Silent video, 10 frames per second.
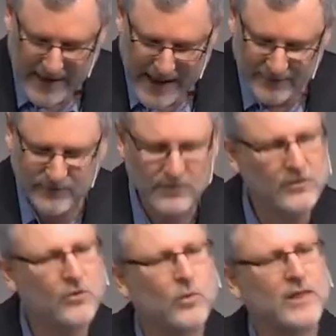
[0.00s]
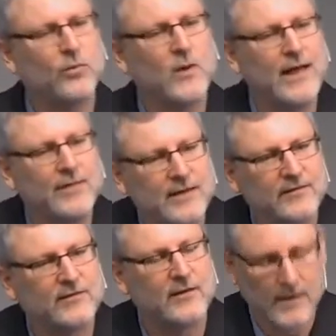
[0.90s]
has to do with where
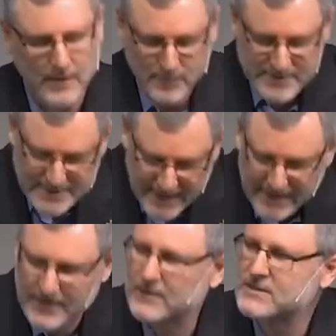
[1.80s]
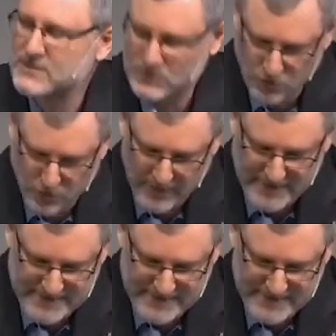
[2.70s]
this particular story